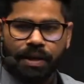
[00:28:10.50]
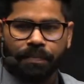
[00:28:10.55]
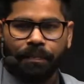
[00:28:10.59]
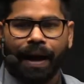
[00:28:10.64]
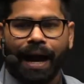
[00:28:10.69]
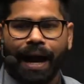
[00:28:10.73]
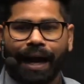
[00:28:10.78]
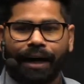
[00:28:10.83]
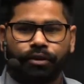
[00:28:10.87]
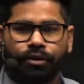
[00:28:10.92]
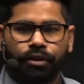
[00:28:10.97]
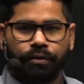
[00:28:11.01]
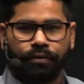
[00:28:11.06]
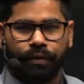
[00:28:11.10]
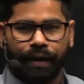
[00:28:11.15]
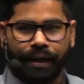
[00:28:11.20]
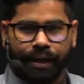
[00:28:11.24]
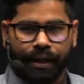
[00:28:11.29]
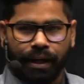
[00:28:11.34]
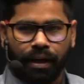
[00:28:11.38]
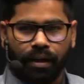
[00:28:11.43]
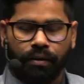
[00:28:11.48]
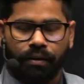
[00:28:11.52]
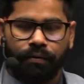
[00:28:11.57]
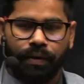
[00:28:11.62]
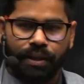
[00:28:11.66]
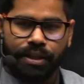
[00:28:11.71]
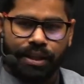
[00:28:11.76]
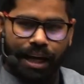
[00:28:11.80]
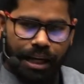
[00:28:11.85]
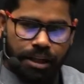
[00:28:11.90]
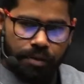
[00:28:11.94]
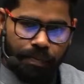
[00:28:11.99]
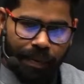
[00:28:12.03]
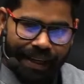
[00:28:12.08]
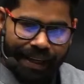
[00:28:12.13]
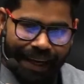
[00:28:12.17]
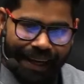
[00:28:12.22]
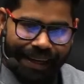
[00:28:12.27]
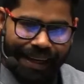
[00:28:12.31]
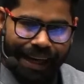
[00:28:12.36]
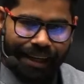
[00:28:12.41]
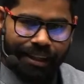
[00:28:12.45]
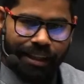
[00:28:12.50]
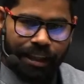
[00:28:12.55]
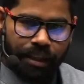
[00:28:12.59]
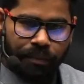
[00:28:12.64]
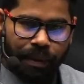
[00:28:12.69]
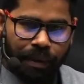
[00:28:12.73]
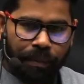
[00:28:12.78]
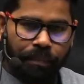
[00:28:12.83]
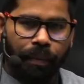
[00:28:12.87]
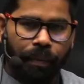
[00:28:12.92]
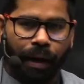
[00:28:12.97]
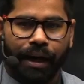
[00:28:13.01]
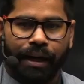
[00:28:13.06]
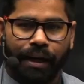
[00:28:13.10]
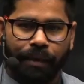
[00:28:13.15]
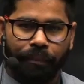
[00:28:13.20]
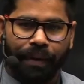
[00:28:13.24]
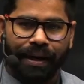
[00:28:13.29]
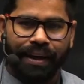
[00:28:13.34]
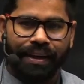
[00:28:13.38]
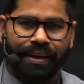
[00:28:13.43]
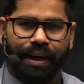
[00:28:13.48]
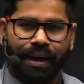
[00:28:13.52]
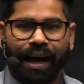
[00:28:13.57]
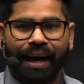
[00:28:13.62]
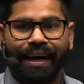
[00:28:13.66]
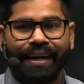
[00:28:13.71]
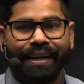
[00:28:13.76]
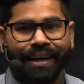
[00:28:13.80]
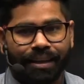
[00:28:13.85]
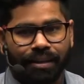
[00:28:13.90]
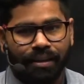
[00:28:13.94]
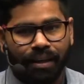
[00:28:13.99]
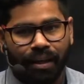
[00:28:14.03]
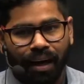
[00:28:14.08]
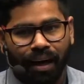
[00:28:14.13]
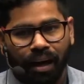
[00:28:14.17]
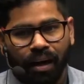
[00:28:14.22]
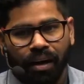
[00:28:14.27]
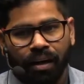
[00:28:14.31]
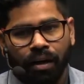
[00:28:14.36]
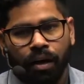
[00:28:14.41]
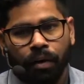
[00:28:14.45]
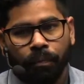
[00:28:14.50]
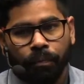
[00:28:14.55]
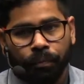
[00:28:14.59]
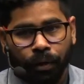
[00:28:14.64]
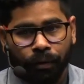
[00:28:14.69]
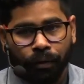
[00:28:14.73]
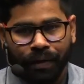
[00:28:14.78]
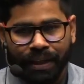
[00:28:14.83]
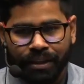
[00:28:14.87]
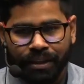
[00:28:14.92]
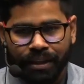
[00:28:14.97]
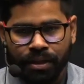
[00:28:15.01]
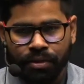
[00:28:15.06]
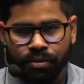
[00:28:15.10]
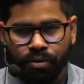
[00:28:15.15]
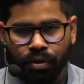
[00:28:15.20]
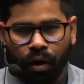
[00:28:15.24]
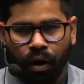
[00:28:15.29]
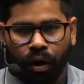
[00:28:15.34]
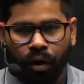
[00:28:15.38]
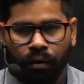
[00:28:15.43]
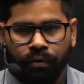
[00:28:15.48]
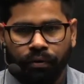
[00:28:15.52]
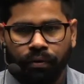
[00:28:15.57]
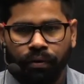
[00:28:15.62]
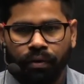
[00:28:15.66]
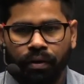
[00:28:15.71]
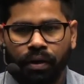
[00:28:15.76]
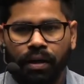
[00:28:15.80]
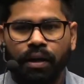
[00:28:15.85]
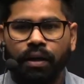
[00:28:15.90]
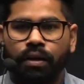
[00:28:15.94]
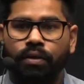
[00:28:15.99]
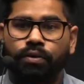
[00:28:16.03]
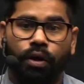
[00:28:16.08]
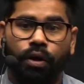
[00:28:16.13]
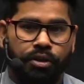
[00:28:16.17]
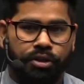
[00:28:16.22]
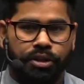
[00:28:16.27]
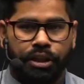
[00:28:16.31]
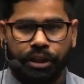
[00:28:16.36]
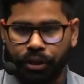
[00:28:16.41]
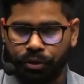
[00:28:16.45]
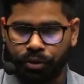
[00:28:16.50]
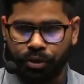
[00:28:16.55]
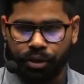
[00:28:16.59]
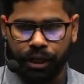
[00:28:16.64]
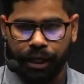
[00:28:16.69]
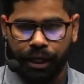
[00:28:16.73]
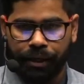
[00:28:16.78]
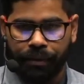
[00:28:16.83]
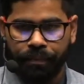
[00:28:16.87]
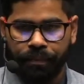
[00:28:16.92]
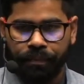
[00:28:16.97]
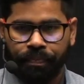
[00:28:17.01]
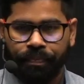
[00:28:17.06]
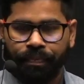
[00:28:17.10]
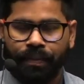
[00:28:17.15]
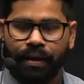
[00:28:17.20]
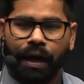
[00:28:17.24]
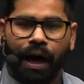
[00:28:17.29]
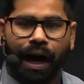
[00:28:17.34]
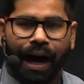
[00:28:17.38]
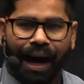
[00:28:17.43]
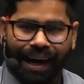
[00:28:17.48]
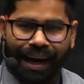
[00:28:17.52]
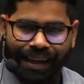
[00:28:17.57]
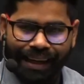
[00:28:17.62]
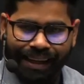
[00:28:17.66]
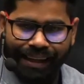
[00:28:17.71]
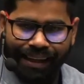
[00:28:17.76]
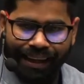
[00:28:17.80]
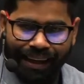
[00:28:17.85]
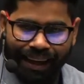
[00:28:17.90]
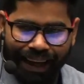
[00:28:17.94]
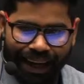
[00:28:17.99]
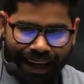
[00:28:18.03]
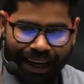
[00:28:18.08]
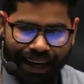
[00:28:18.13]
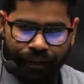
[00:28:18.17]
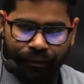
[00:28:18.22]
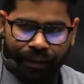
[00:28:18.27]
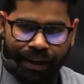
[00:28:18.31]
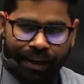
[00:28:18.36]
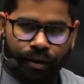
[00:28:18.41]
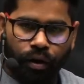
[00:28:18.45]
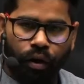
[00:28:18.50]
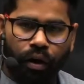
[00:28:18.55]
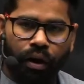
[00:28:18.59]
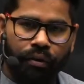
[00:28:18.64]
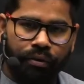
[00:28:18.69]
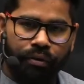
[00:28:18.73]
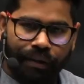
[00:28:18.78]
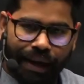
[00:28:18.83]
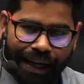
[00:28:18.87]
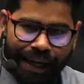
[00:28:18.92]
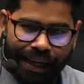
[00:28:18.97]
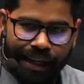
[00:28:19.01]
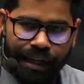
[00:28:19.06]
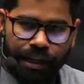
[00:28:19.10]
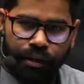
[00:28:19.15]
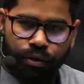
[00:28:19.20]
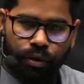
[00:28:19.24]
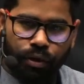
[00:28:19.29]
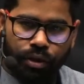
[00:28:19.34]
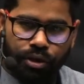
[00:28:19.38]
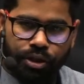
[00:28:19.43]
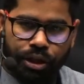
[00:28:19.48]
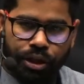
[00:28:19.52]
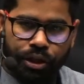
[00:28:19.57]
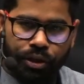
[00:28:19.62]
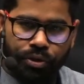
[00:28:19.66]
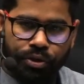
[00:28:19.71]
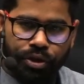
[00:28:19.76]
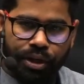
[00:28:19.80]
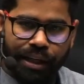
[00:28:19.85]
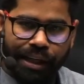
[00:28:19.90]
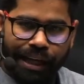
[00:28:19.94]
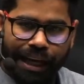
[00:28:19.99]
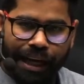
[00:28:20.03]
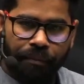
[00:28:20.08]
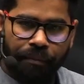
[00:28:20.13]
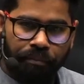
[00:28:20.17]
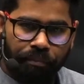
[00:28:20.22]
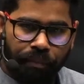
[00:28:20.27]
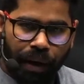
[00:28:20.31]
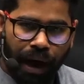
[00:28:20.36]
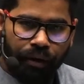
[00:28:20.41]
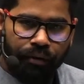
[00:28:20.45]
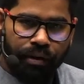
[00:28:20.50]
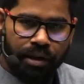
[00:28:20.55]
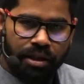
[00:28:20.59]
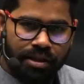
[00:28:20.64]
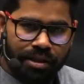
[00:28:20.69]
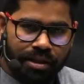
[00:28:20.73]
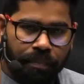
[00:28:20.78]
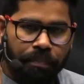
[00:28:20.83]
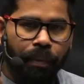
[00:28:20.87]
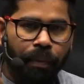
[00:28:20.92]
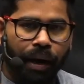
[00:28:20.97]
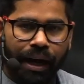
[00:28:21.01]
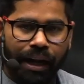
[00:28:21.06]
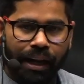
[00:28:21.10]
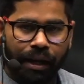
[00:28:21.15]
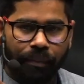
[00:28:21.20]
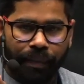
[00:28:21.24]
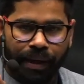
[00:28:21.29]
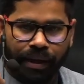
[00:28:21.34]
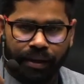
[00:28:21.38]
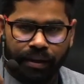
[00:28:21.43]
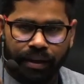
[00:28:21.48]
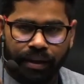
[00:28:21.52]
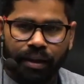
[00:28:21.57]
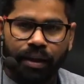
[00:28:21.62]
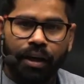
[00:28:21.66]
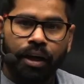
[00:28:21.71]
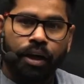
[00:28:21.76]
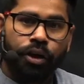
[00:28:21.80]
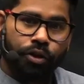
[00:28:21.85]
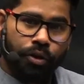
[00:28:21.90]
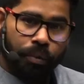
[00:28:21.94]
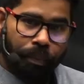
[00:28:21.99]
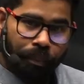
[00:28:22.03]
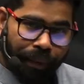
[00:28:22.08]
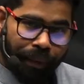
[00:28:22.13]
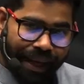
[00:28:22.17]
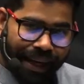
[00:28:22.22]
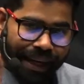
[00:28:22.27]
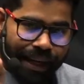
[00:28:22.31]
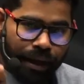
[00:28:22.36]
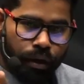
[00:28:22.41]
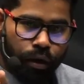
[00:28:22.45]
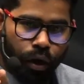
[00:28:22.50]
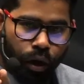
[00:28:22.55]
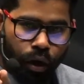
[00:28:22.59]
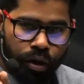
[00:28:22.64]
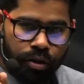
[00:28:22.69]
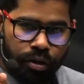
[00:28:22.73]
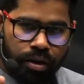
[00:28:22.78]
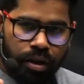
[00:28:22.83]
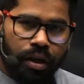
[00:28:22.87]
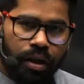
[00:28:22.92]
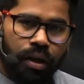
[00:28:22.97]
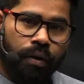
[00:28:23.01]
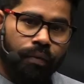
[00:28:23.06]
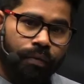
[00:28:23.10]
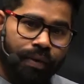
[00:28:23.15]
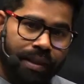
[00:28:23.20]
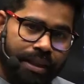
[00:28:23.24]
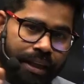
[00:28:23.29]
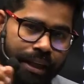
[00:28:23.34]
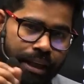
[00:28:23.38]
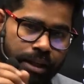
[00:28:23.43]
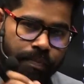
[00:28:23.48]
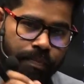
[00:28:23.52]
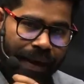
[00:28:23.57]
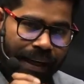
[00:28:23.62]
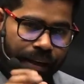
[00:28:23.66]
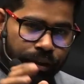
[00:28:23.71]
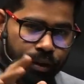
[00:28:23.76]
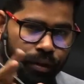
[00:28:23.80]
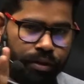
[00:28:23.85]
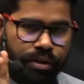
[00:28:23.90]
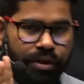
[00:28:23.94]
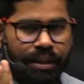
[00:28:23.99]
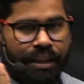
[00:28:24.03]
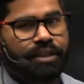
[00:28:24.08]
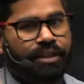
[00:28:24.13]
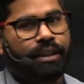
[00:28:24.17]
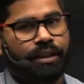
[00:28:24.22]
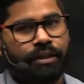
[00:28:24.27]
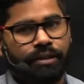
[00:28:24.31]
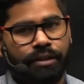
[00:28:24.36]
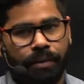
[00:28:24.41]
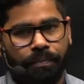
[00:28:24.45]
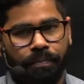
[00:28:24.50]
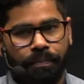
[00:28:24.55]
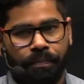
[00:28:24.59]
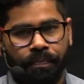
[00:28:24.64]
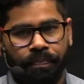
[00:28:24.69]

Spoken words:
Act of India which has been enacted by Parliament under the provisions of Constitution. Article 11 of Indian Constitution empowers the Parliament to make laws with respect to citizenship.